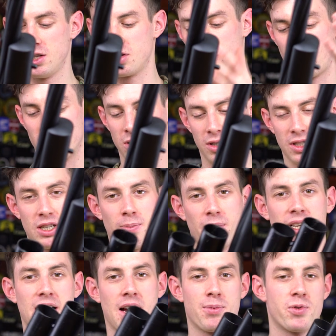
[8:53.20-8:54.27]
it's
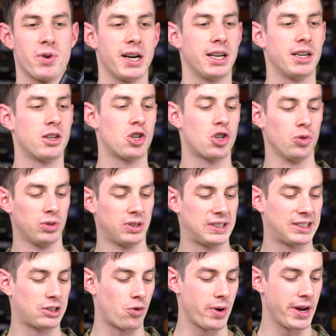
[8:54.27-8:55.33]
completely upgraded. Shoots
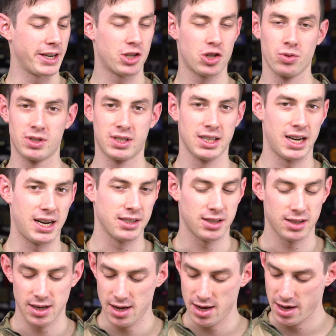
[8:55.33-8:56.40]
straight, shoots
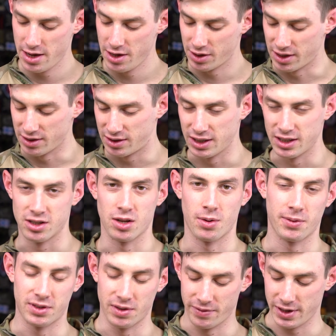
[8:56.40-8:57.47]
nice. You can see it in some
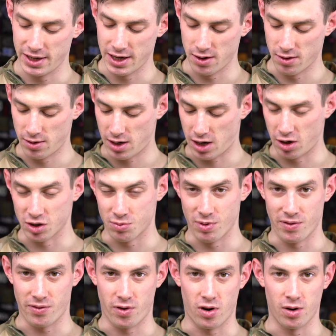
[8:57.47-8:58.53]
of the video how it
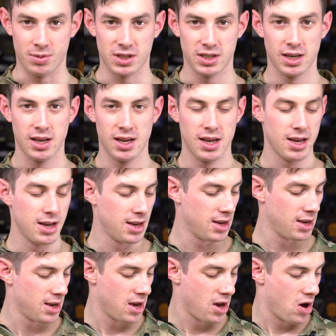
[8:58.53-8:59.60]
performs.
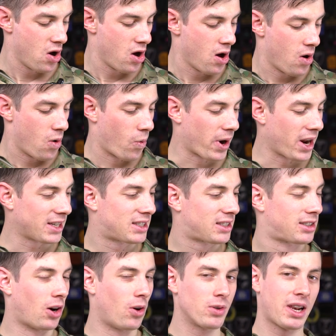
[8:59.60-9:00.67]
What I
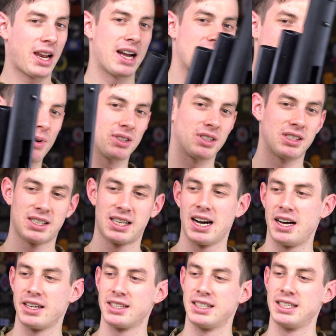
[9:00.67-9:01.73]
don't like about this
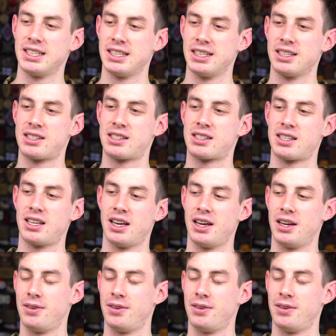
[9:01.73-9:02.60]
gun is,